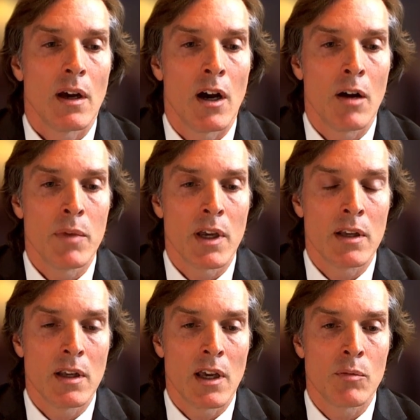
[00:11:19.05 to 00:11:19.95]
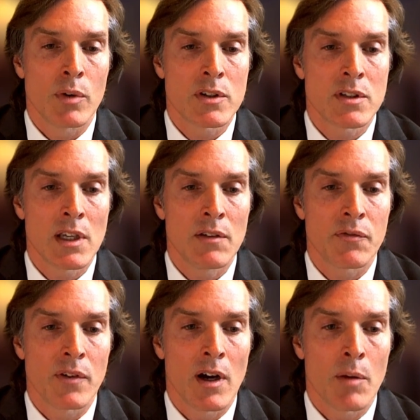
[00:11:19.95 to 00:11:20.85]
and
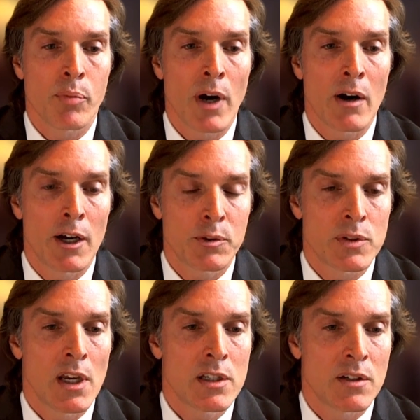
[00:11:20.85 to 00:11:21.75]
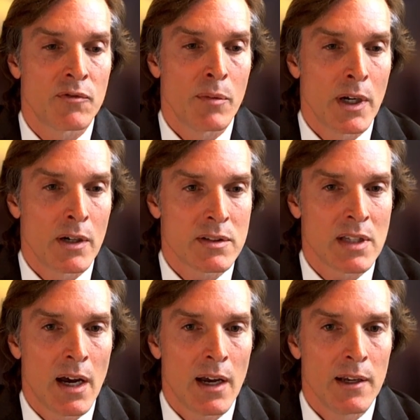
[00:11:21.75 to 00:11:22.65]
receive prior authorization from their
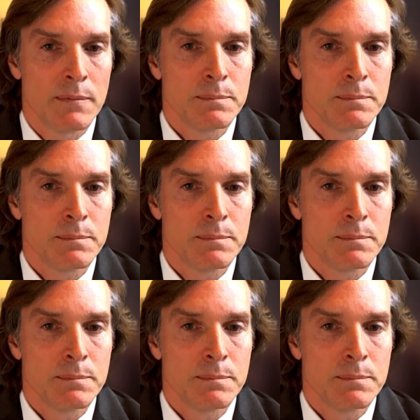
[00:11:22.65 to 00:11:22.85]
side.